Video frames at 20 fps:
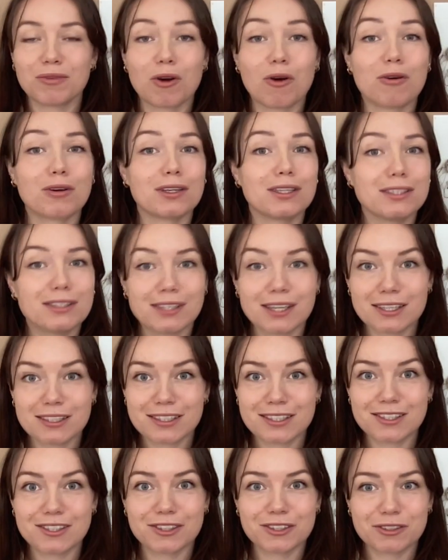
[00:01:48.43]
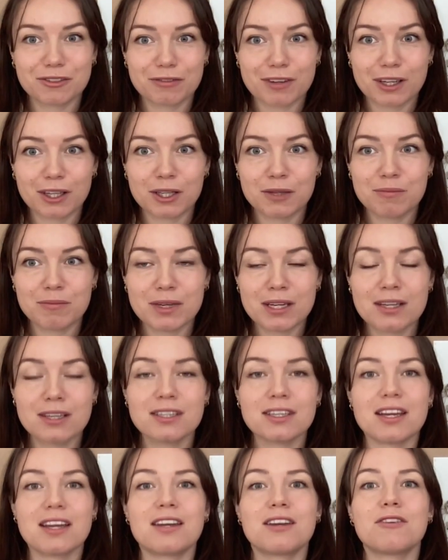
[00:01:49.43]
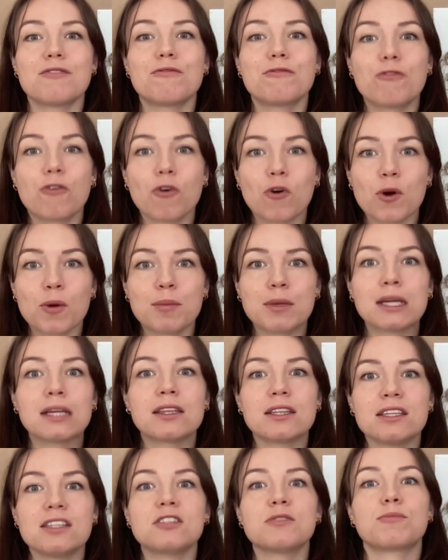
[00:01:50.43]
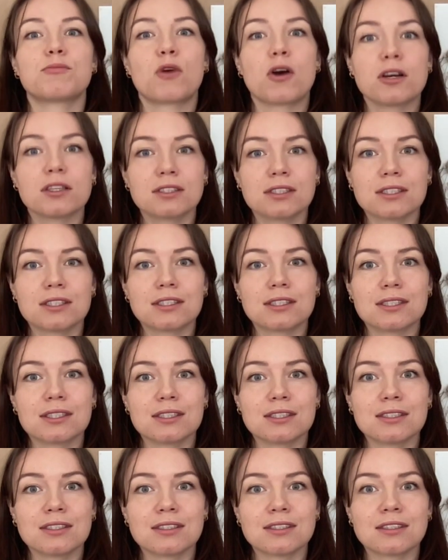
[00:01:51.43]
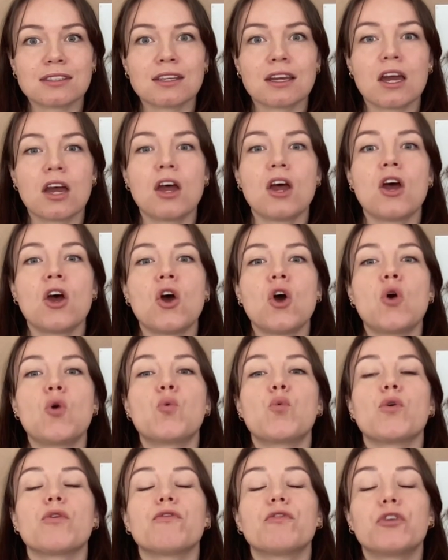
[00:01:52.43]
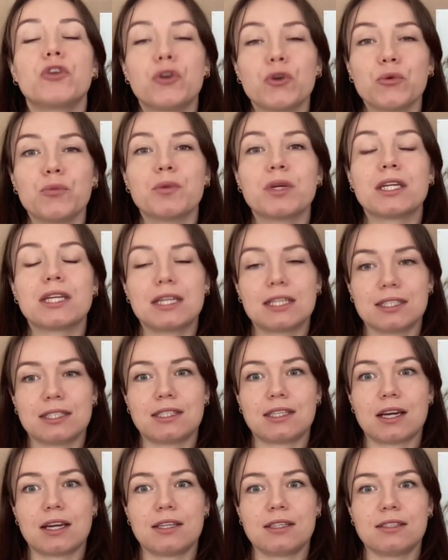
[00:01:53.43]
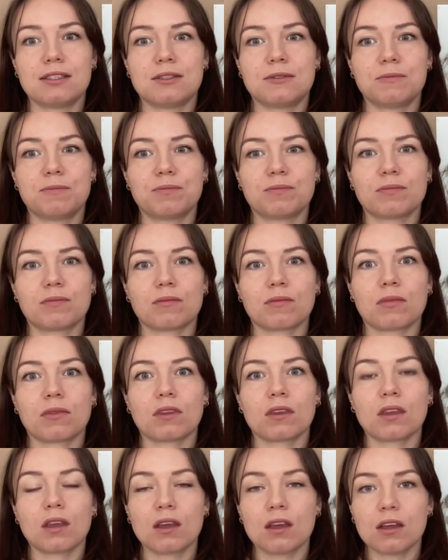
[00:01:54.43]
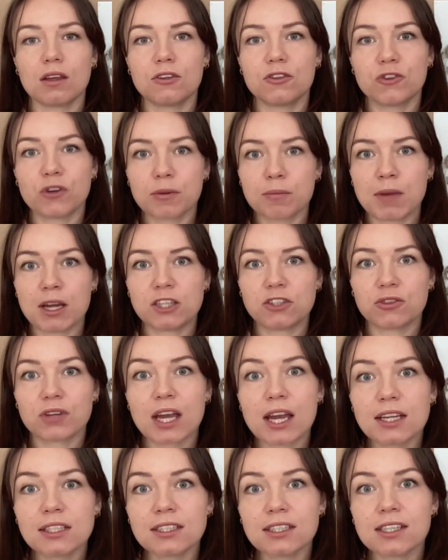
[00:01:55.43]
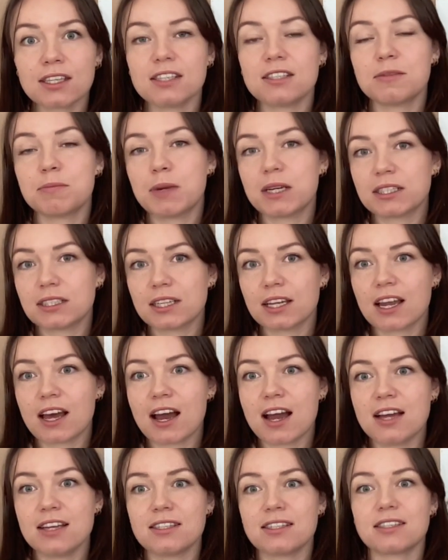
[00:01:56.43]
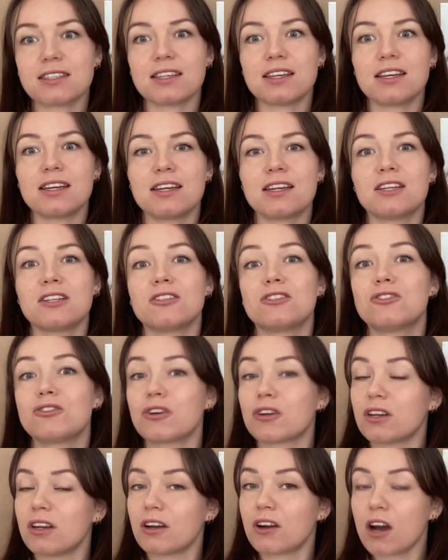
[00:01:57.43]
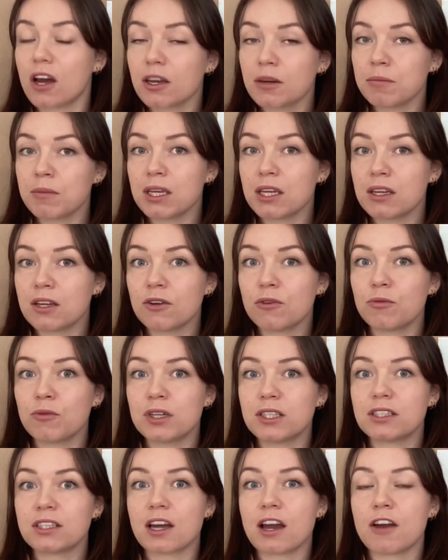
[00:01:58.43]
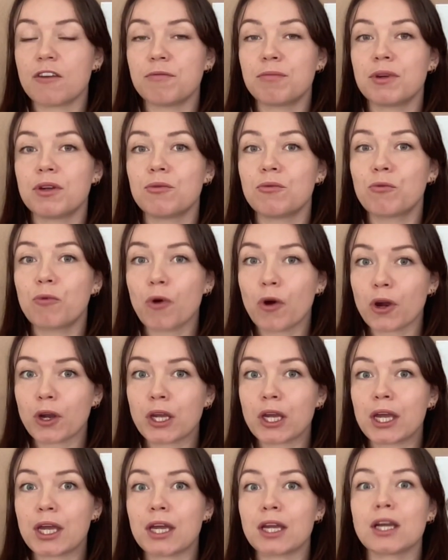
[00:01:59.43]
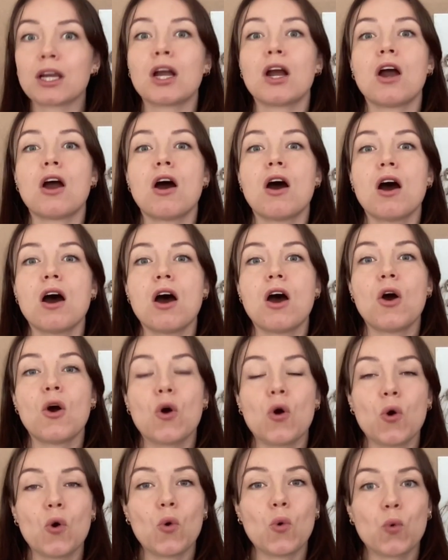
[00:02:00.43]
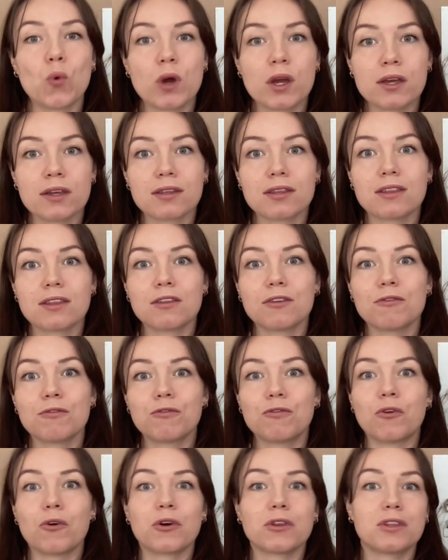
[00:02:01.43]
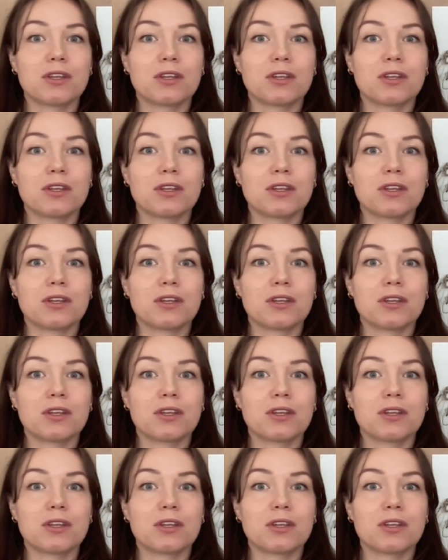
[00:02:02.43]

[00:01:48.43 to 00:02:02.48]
organizational development, and informing these processes with human insights. During my education, I specialized in circular economy, which I have been working with for the